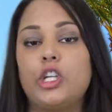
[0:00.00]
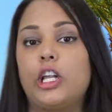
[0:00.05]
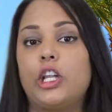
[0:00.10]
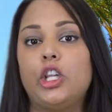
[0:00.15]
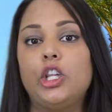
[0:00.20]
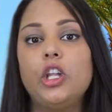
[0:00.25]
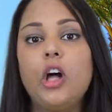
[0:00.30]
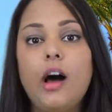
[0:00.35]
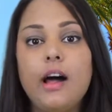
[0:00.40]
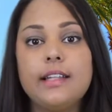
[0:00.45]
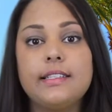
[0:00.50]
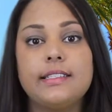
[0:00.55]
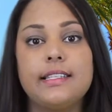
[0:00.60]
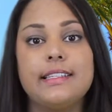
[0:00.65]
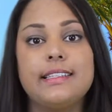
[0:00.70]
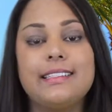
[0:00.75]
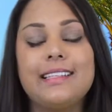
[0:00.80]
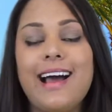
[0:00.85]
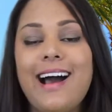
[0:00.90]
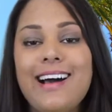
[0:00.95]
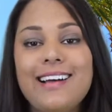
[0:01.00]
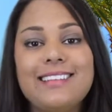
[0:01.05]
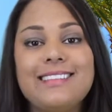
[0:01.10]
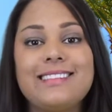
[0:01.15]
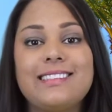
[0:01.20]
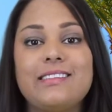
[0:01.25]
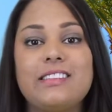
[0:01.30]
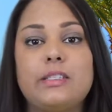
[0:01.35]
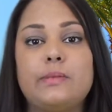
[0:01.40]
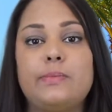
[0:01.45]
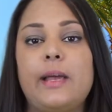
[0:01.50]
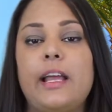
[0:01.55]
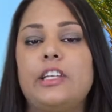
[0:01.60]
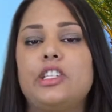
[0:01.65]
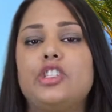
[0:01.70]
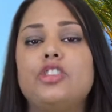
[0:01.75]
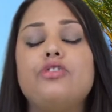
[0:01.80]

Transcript: like lots and tons of space.